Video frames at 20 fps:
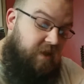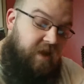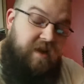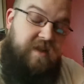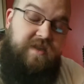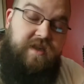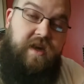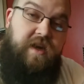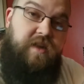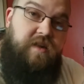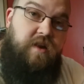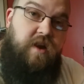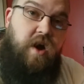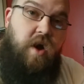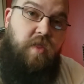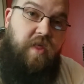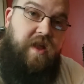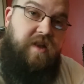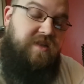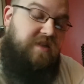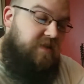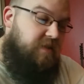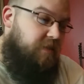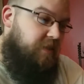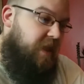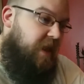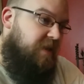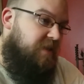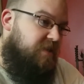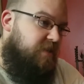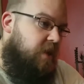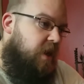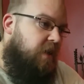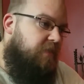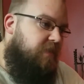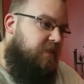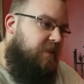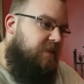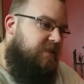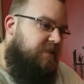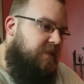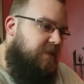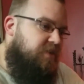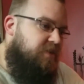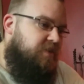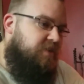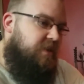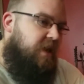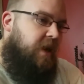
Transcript: I decided no, that's not the decisions